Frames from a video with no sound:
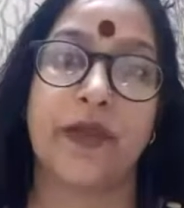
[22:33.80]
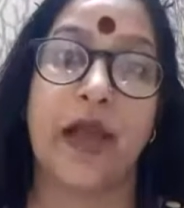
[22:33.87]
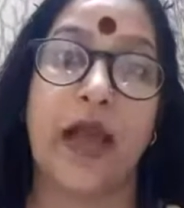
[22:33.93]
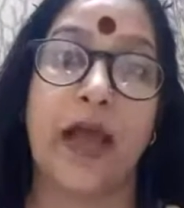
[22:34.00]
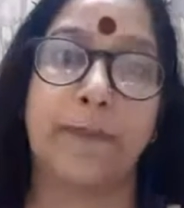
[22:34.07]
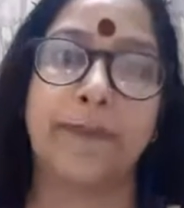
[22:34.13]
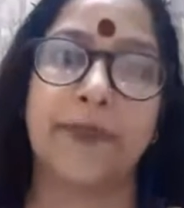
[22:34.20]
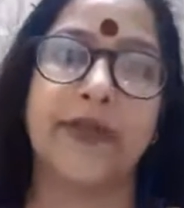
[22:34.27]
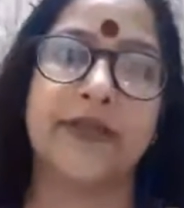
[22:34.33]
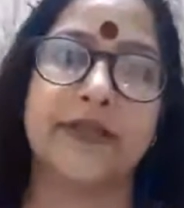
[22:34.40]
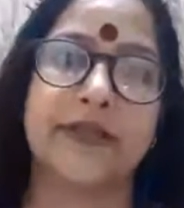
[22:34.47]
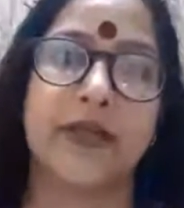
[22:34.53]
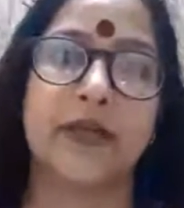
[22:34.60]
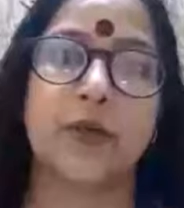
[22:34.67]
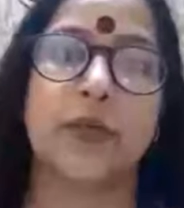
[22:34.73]

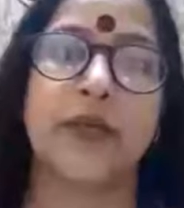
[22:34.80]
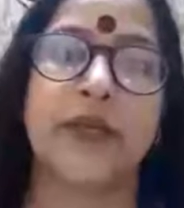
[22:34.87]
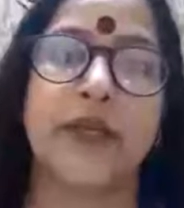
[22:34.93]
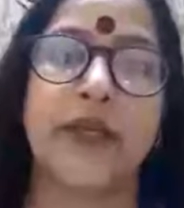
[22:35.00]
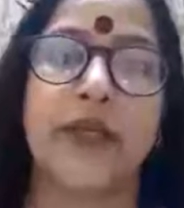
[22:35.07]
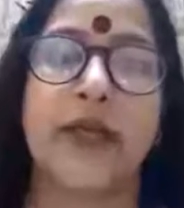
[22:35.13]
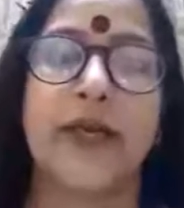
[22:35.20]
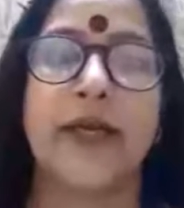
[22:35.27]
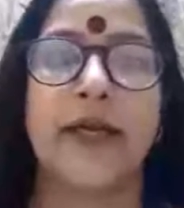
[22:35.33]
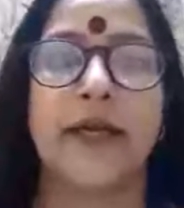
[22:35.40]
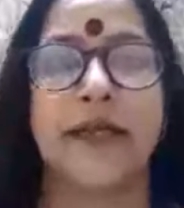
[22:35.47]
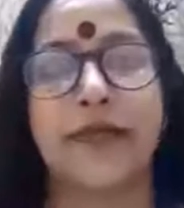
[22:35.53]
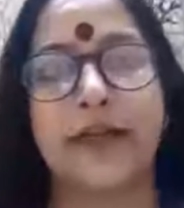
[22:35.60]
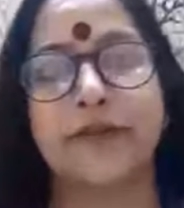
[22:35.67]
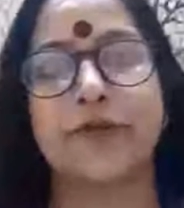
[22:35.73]
happiness that we
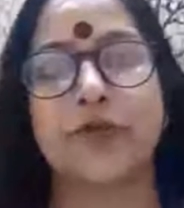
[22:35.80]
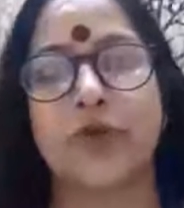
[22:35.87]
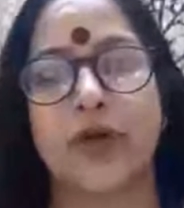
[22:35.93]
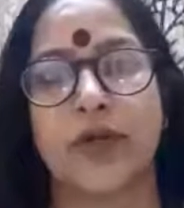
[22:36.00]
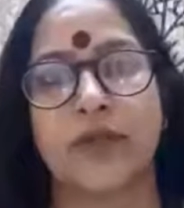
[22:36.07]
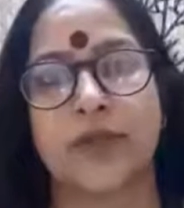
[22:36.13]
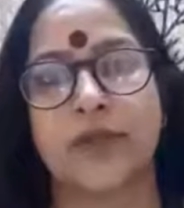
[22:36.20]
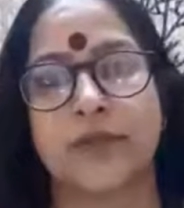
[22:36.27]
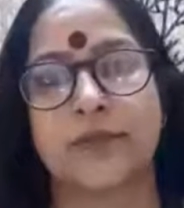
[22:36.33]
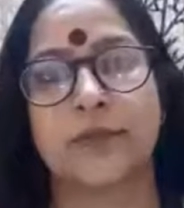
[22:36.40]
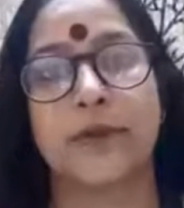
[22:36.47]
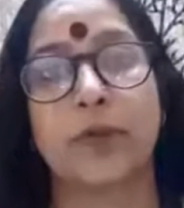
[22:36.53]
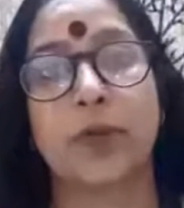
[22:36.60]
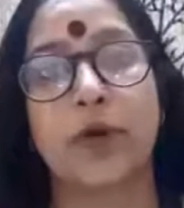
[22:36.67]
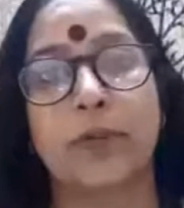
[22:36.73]
give to others.
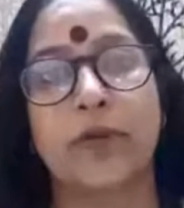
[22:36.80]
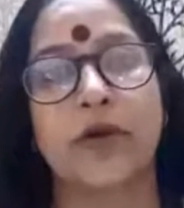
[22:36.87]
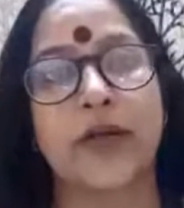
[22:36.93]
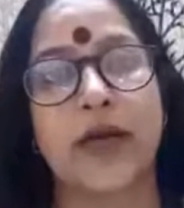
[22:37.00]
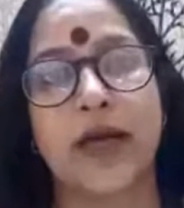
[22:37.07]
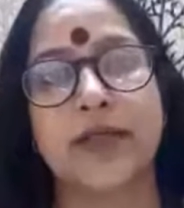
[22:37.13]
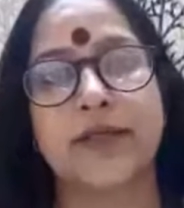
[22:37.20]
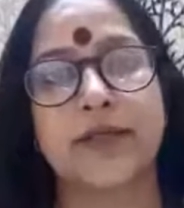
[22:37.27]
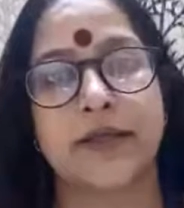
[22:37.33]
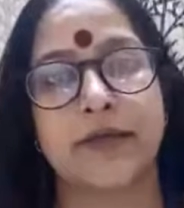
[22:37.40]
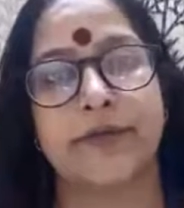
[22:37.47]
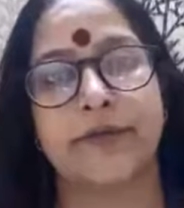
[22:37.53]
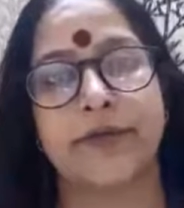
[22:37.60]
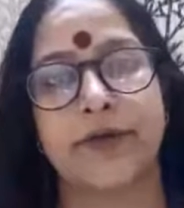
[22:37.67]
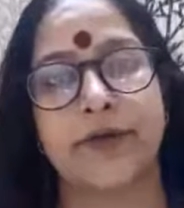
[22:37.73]
But what about ourselves?